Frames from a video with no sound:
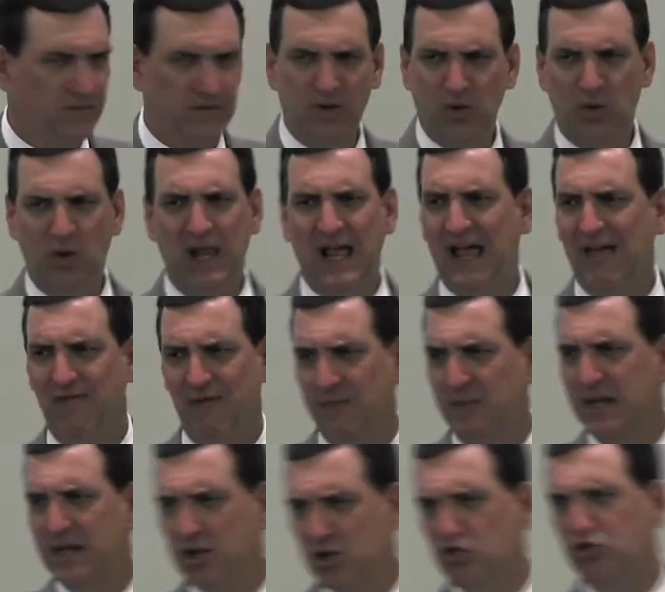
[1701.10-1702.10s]
Don't laugh at
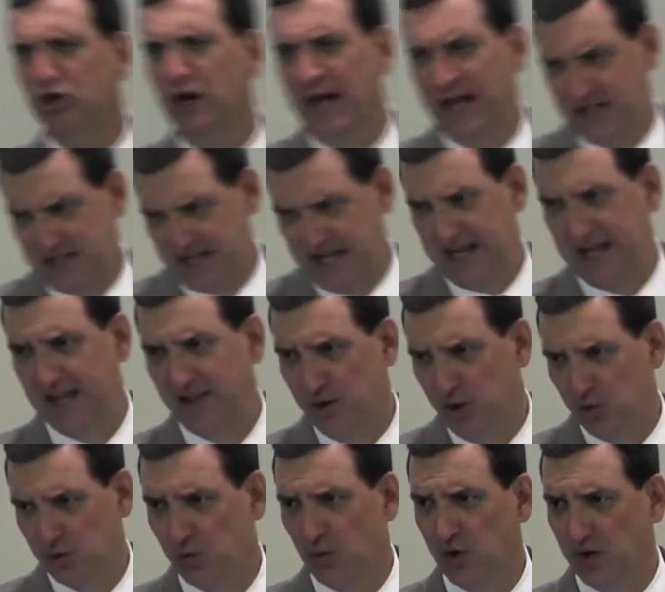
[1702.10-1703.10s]
me. You try saying
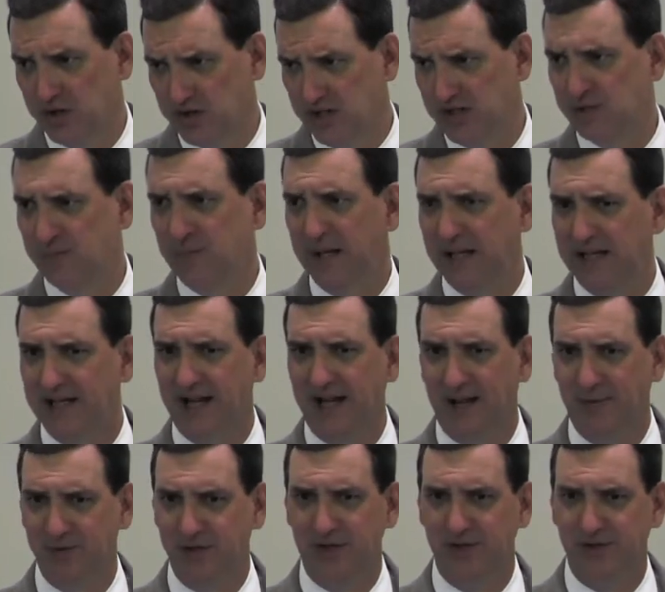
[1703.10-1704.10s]
those words this many
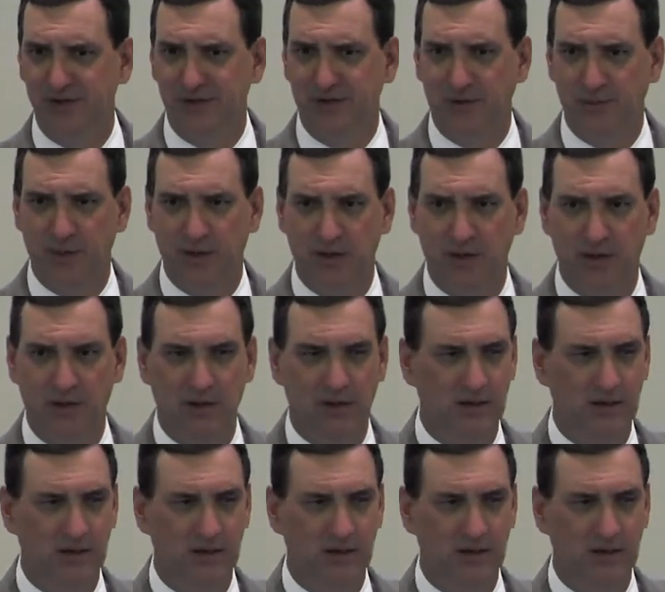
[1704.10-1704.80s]
times in a sermon.